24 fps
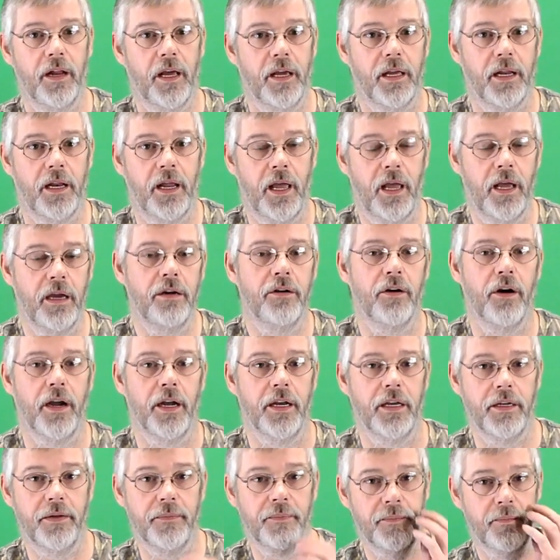I can hand
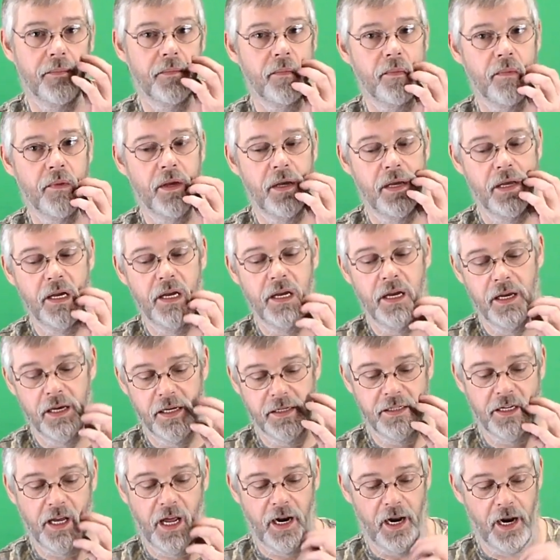crank it.
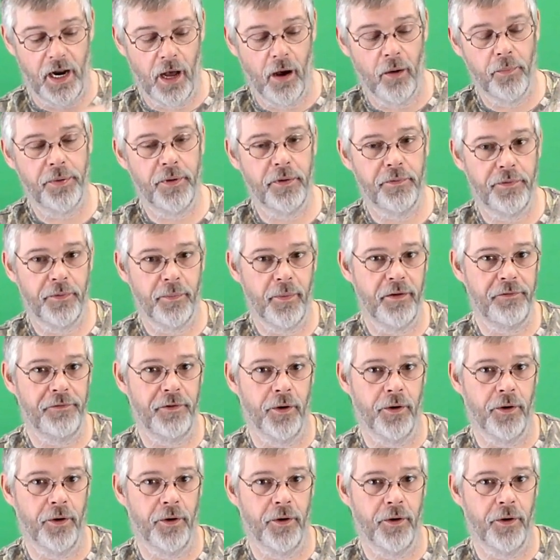It's got an output for my